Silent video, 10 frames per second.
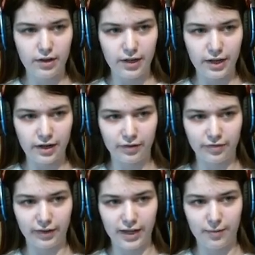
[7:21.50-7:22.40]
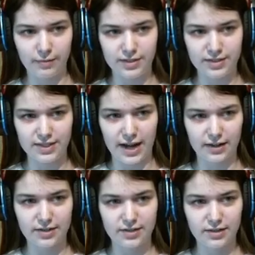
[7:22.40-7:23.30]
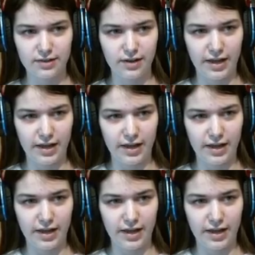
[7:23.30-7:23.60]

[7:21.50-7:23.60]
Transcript: Inner Flame stacks.